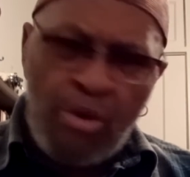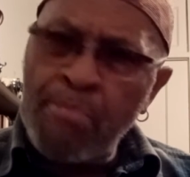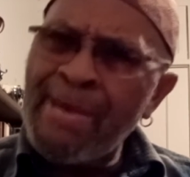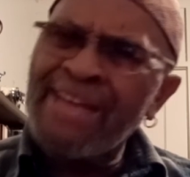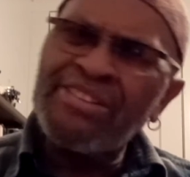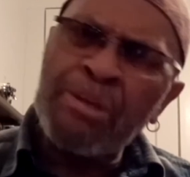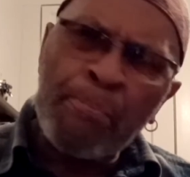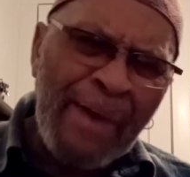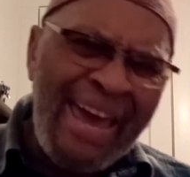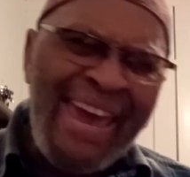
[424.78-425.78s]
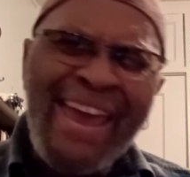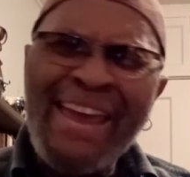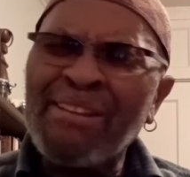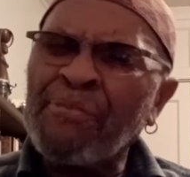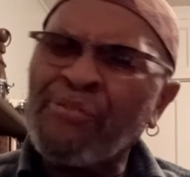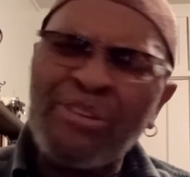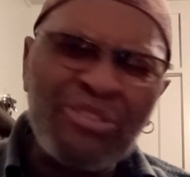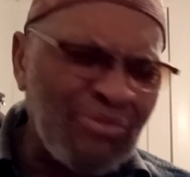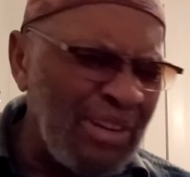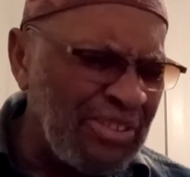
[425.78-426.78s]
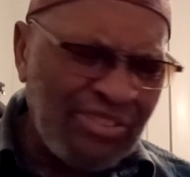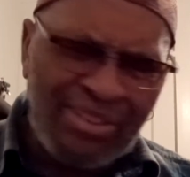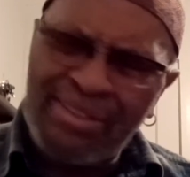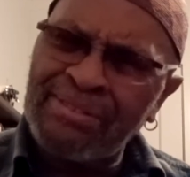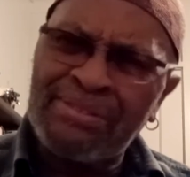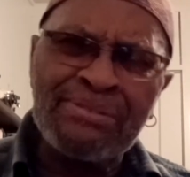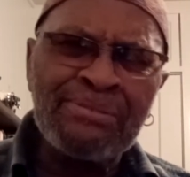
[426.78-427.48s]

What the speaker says: imagine the pain, the frustration,